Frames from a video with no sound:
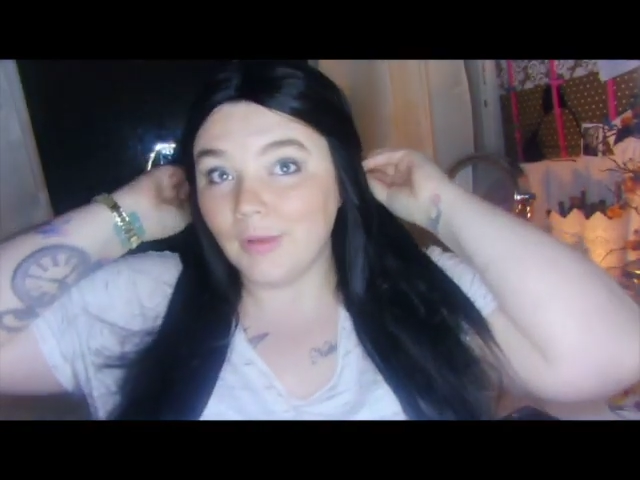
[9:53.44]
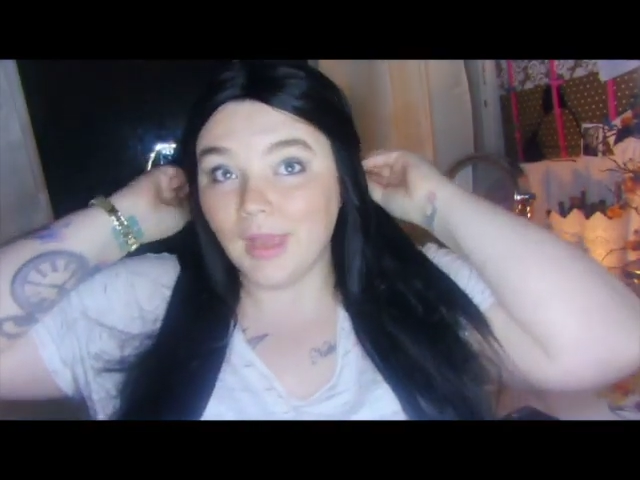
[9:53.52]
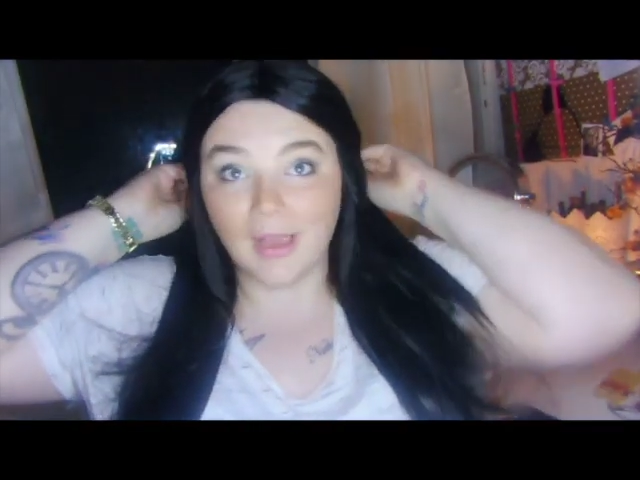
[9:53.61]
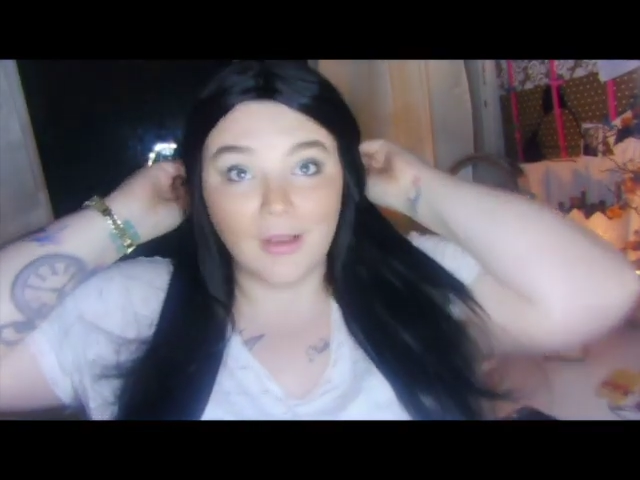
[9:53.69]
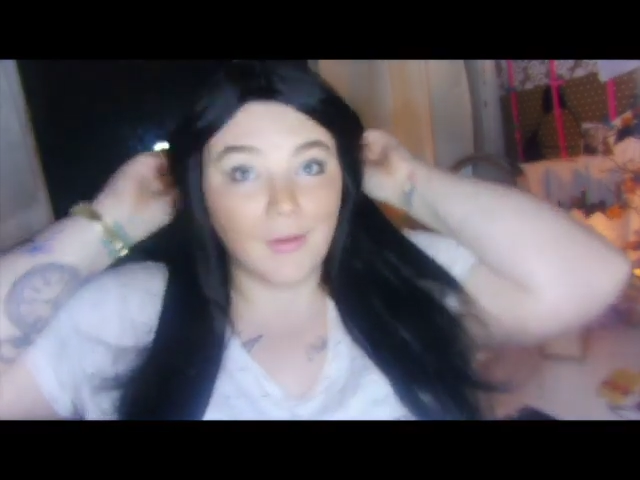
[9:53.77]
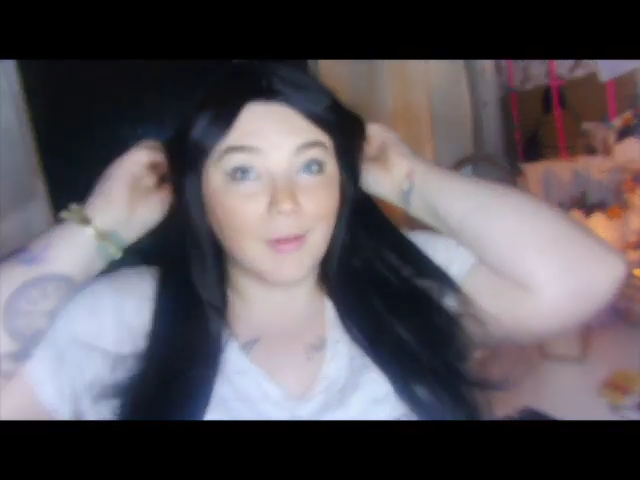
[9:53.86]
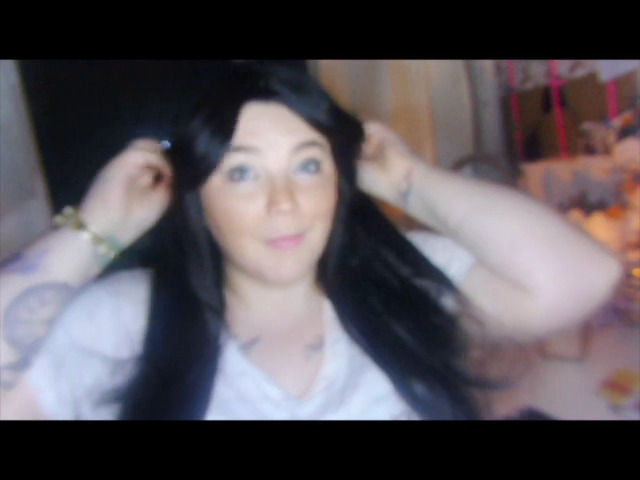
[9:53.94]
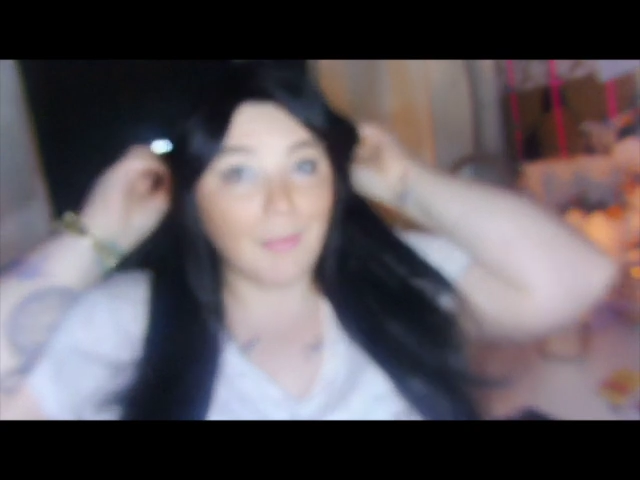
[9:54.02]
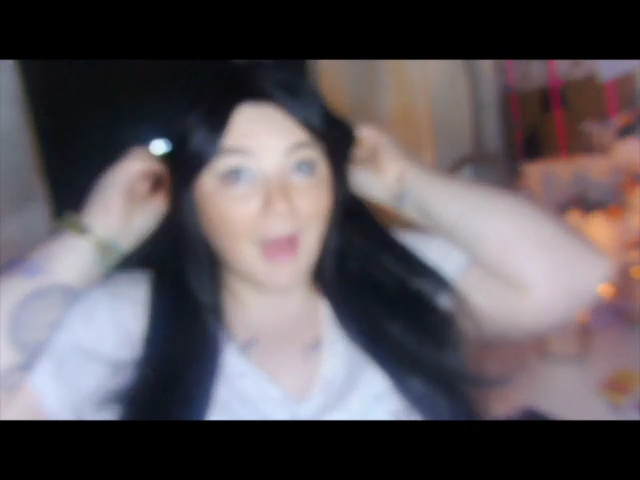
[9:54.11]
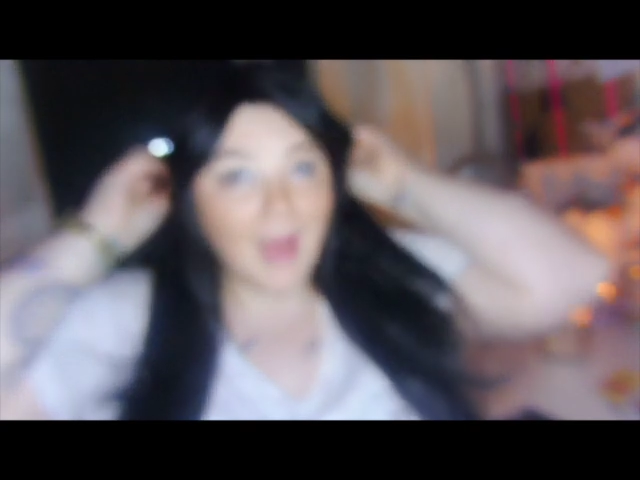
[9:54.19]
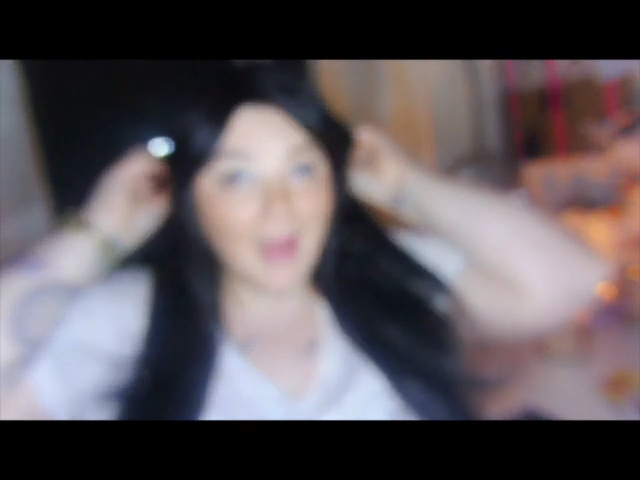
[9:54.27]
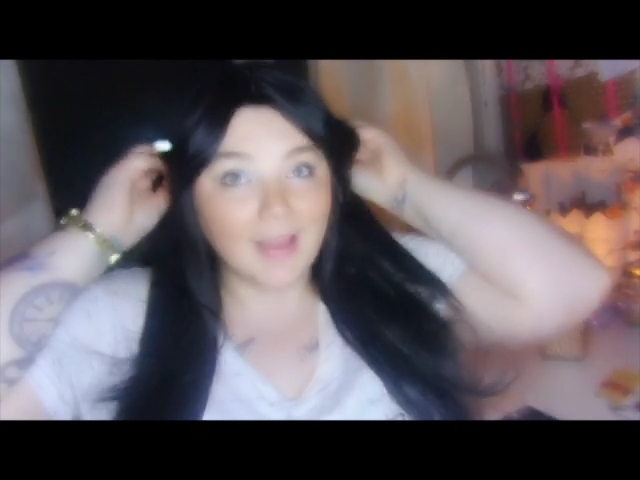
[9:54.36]
it going
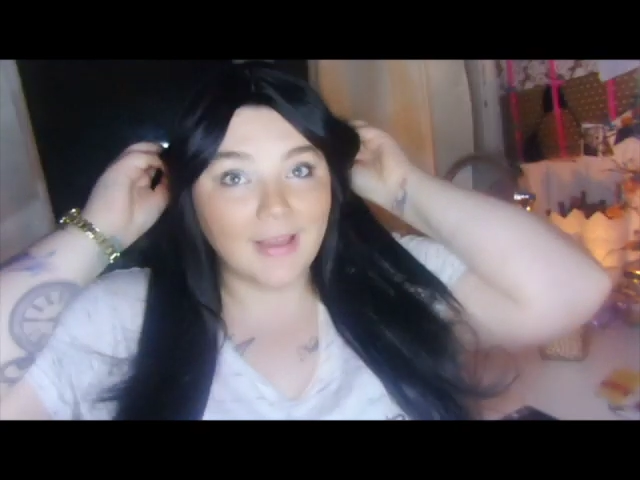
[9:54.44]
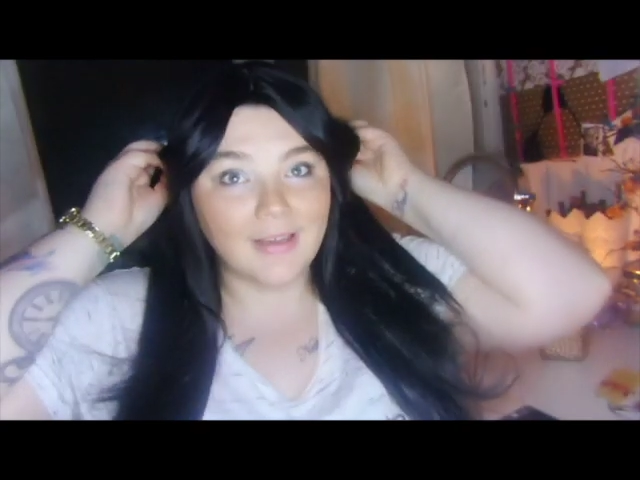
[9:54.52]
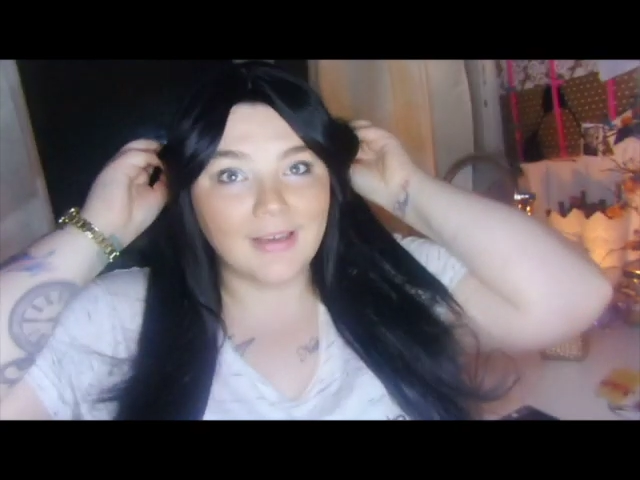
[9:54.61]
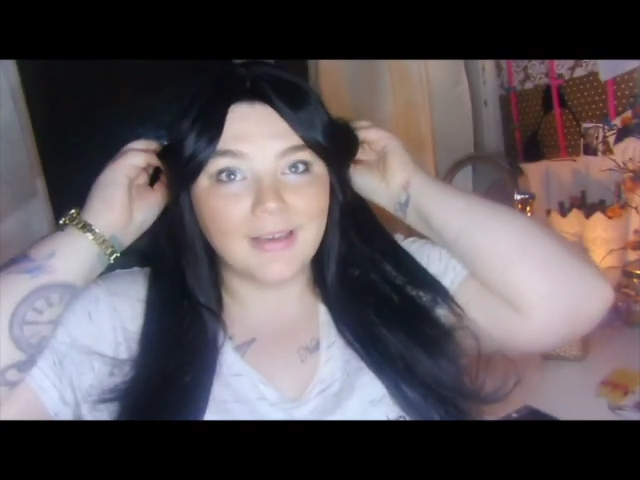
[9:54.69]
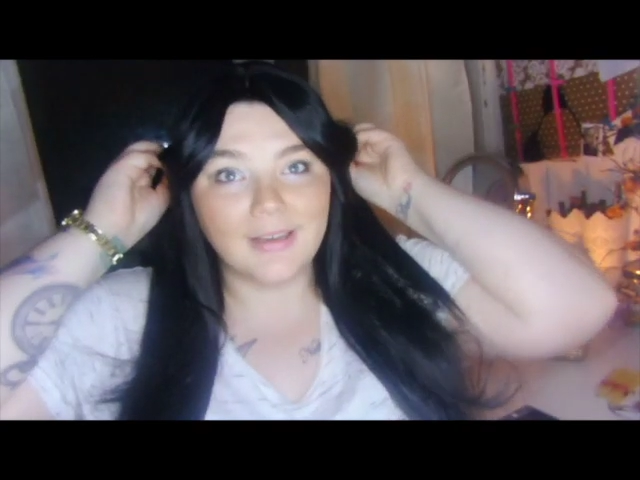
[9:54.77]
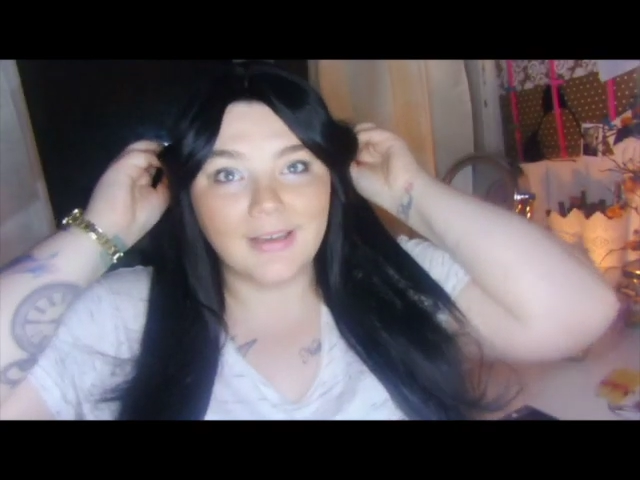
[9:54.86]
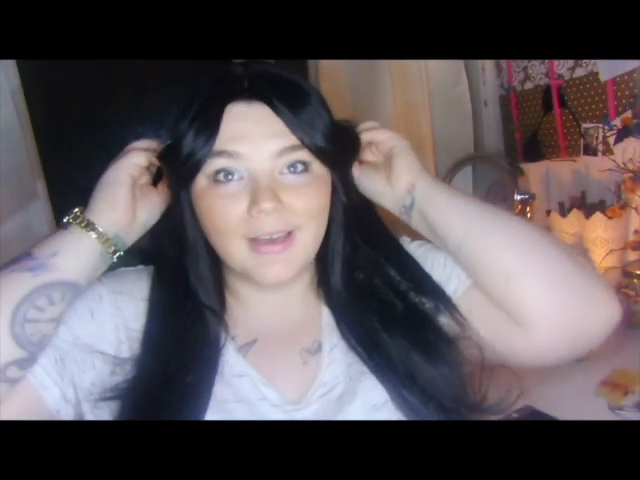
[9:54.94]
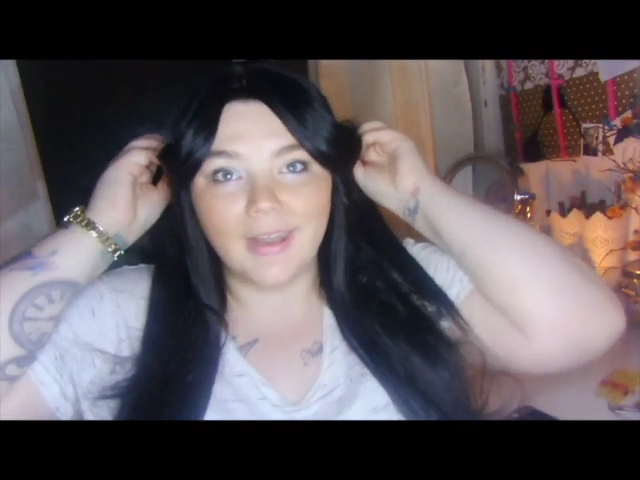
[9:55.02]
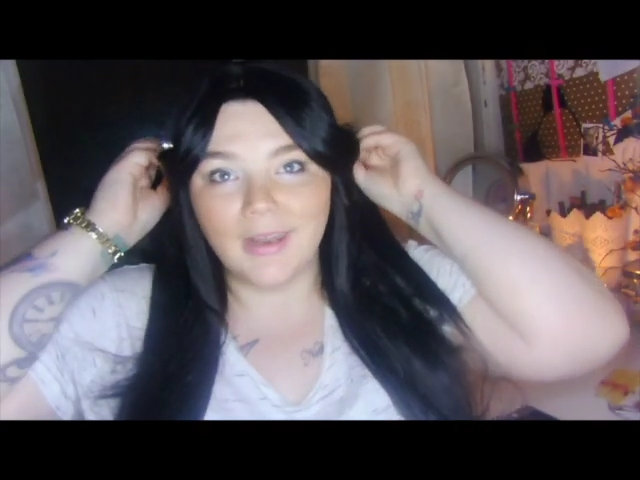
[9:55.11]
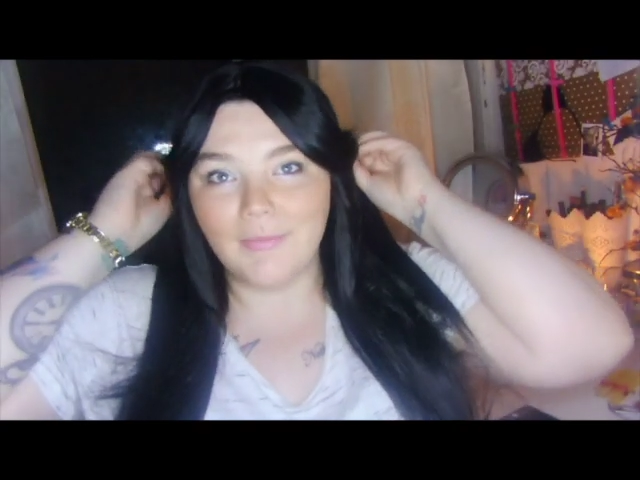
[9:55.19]
back and